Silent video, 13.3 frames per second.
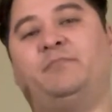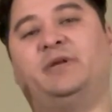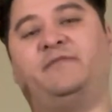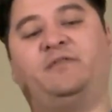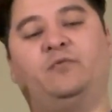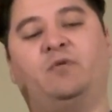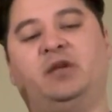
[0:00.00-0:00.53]
but
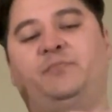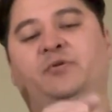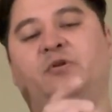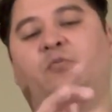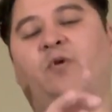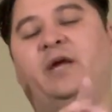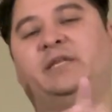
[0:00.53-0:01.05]
if you want to put
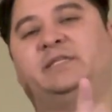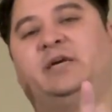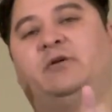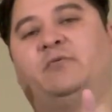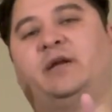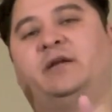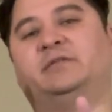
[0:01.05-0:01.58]
a white
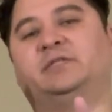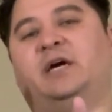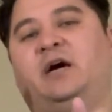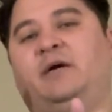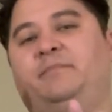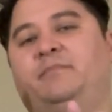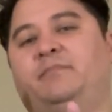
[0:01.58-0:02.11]
tail right on
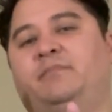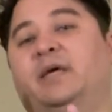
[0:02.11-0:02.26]
top,